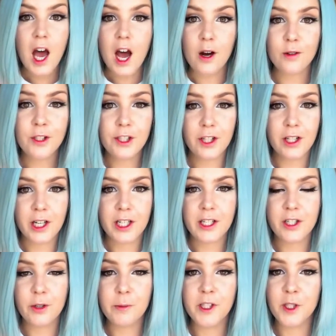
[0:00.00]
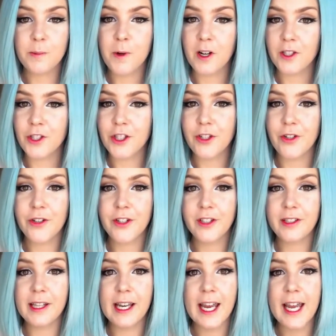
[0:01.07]
I was so lucky to be
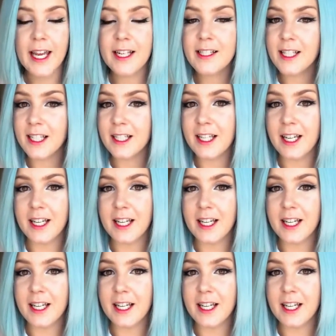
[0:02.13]
sponsored the 18